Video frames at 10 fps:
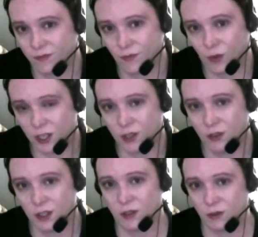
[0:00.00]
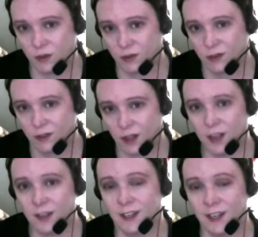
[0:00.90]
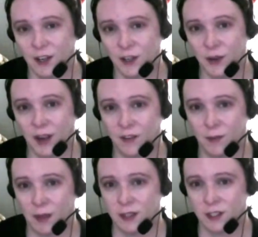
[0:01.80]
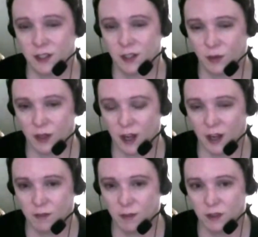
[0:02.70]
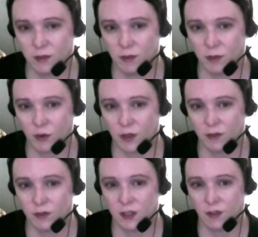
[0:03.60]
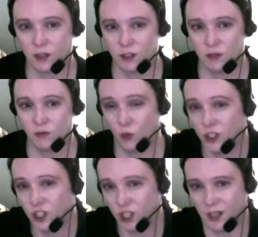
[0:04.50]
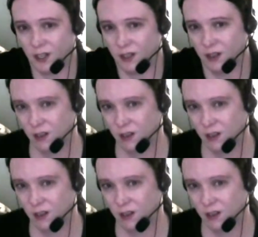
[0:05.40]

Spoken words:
What can you do? You have to basically rely on muscle memory and stuff that you've woodshedded.